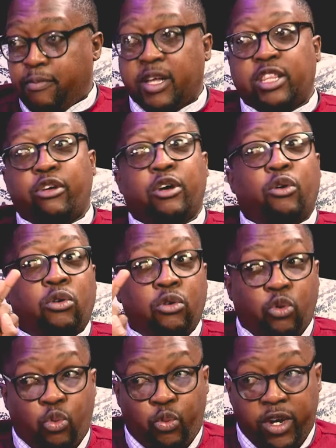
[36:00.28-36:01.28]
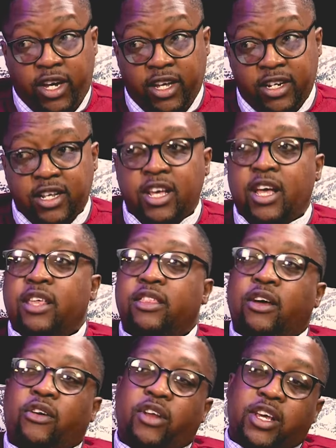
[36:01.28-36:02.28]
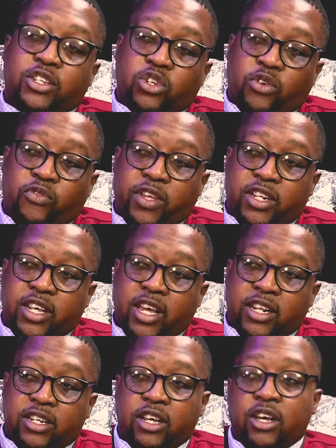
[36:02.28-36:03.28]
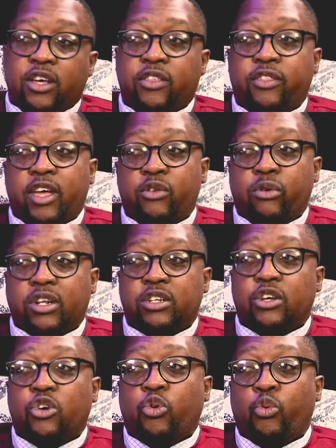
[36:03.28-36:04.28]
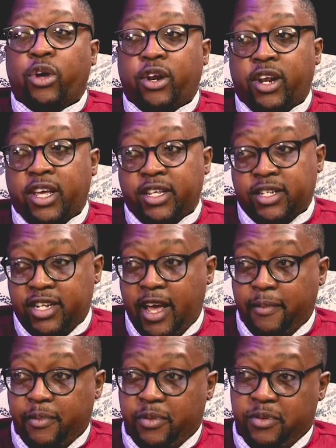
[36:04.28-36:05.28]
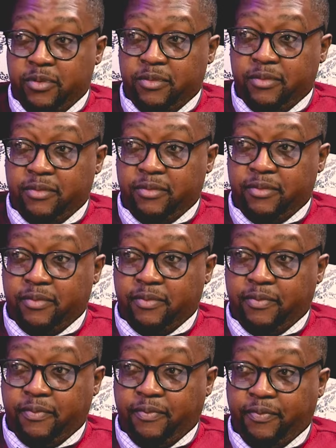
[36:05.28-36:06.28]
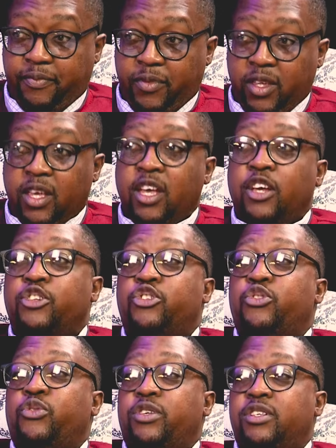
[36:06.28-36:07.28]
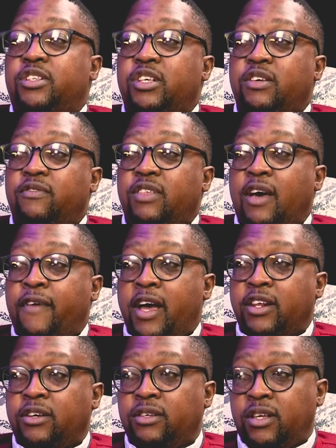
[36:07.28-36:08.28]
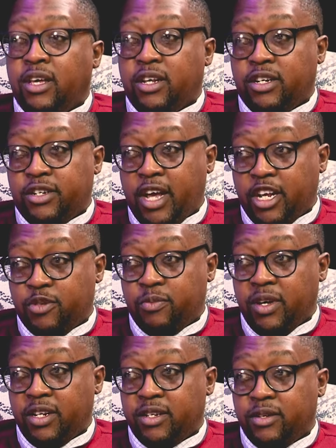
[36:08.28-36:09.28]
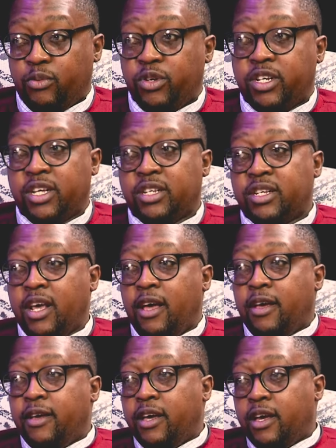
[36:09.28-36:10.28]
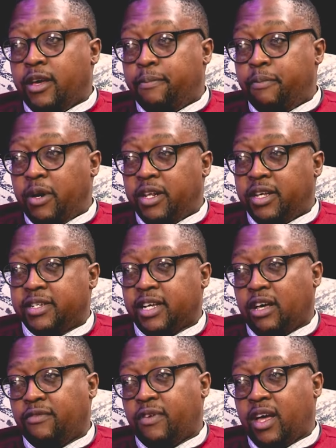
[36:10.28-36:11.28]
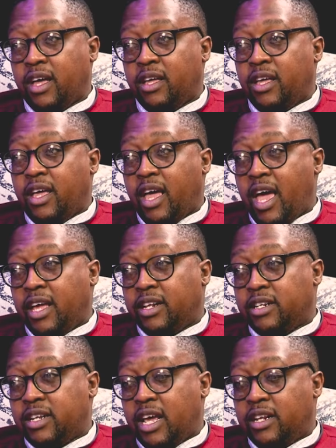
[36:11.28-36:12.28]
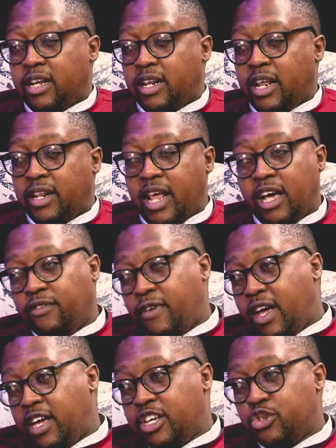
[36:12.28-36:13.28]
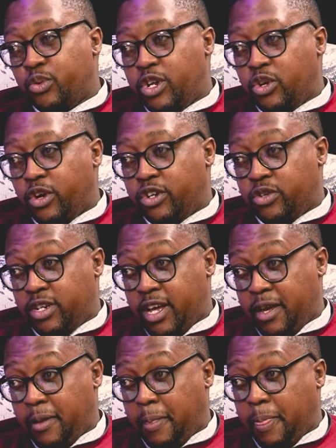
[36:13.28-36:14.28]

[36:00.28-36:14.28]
But they're all wicked. The rest of the dead then what? Were raised up to receive their final judgment, which is burning sulfur and hellfire as we know it today.